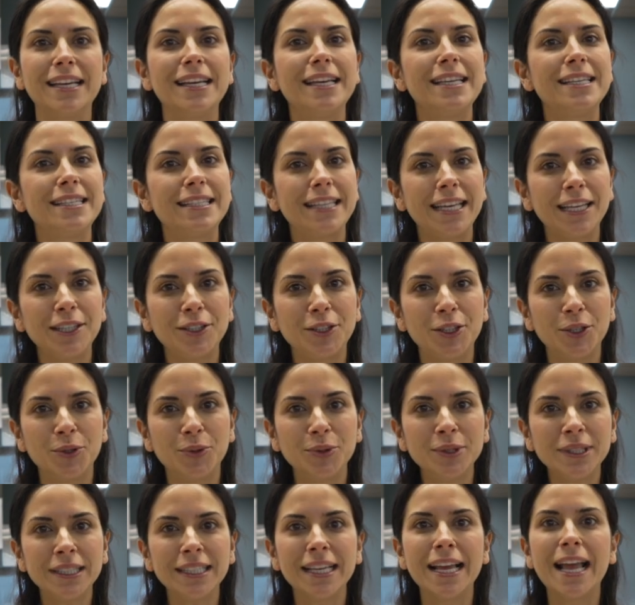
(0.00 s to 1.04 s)
Stay
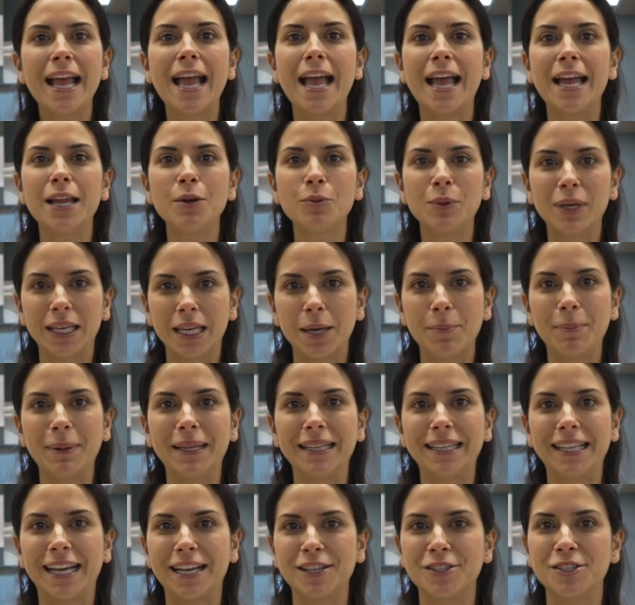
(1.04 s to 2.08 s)
tuned and we keep in
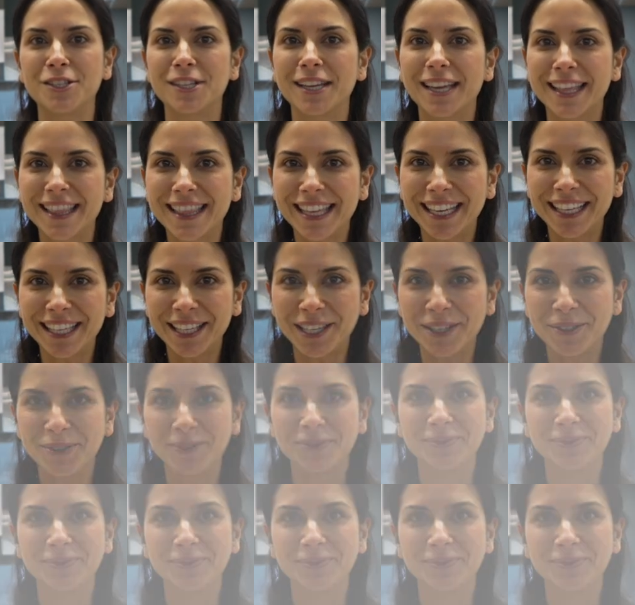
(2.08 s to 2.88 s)
touch. Thank you.